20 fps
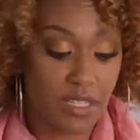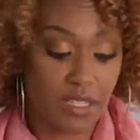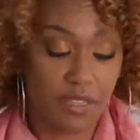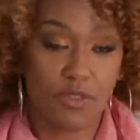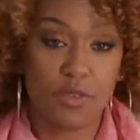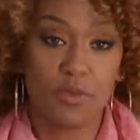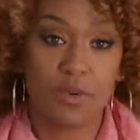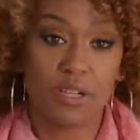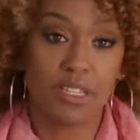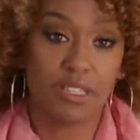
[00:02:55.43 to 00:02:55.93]
If
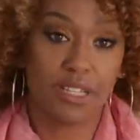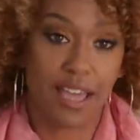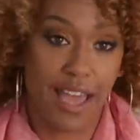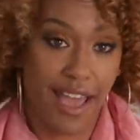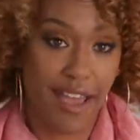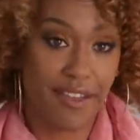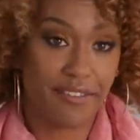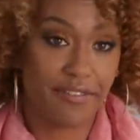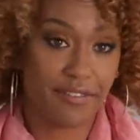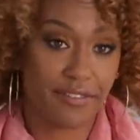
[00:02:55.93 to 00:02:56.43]
you wanna
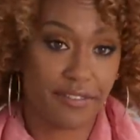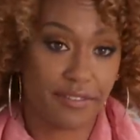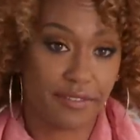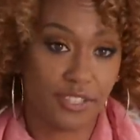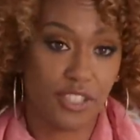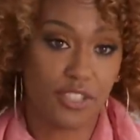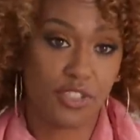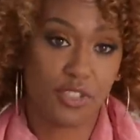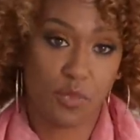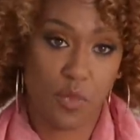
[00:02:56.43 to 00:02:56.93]
laugh,
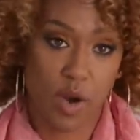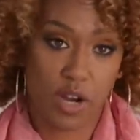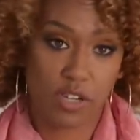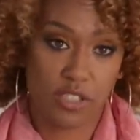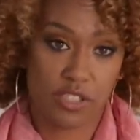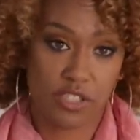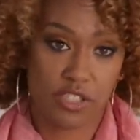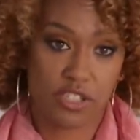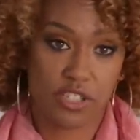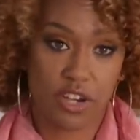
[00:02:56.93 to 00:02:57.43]
you should watch
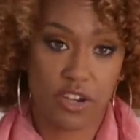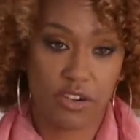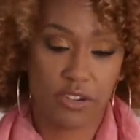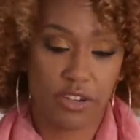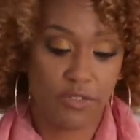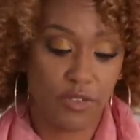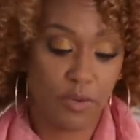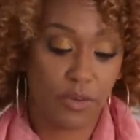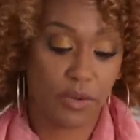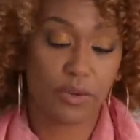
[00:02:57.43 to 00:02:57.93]
this show.
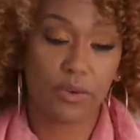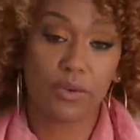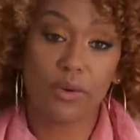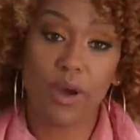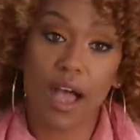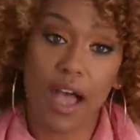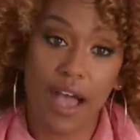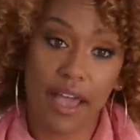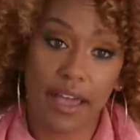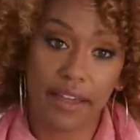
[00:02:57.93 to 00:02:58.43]
If you wanna
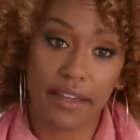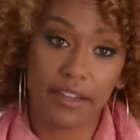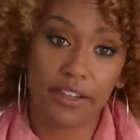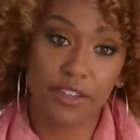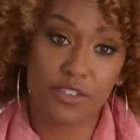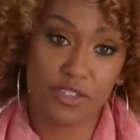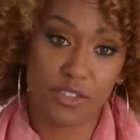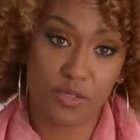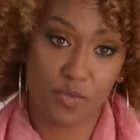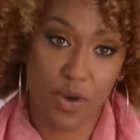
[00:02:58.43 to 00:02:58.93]
cry, you
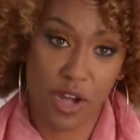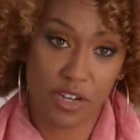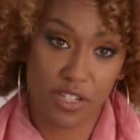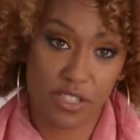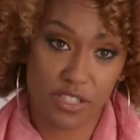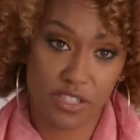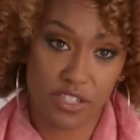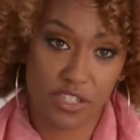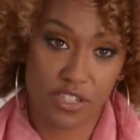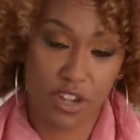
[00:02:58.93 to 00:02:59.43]
should watch
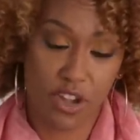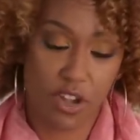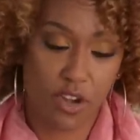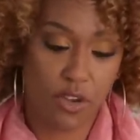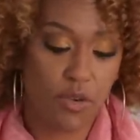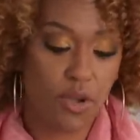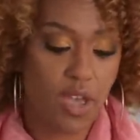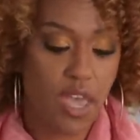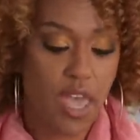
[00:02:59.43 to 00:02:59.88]
this show.